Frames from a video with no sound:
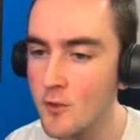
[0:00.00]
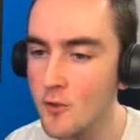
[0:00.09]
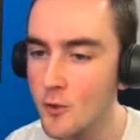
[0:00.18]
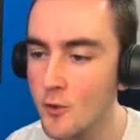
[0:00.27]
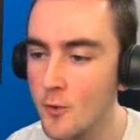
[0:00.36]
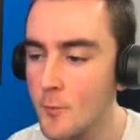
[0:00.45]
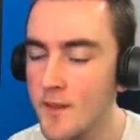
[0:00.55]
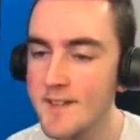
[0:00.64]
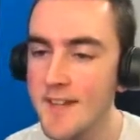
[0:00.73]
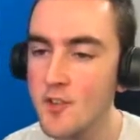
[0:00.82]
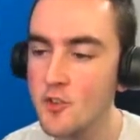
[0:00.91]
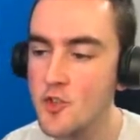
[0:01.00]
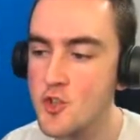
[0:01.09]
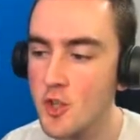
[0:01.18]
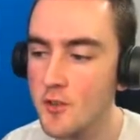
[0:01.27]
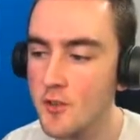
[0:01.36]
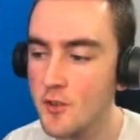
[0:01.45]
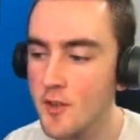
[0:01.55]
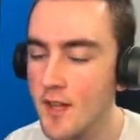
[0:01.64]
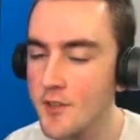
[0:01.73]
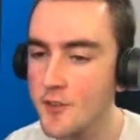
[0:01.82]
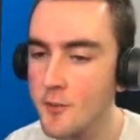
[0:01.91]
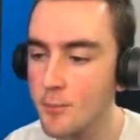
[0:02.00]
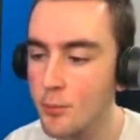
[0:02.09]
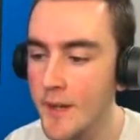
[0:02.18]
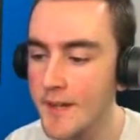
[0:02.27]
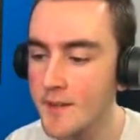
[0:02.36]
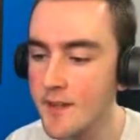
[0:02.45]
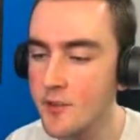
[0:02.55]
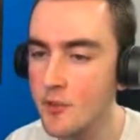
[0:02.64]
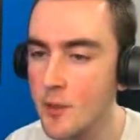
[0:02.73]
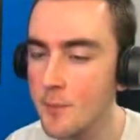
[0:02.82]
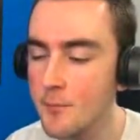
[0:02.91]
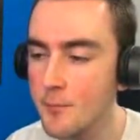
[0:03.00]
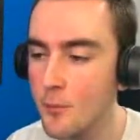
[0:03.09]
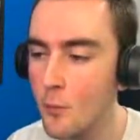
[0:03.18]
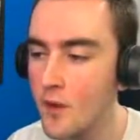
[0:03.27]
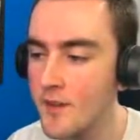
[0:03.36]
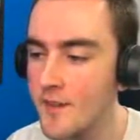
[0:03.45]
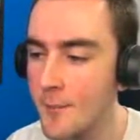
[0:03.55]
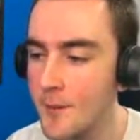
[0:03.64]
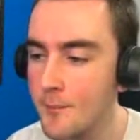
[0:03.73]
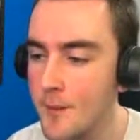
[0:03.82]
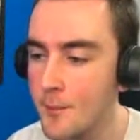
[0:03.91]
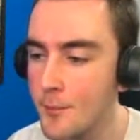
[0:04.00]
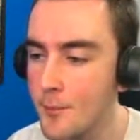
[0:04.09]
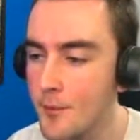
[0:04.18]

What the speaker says: so when he takes the shot, the glass doesn't break and like stop him from one-tapping people.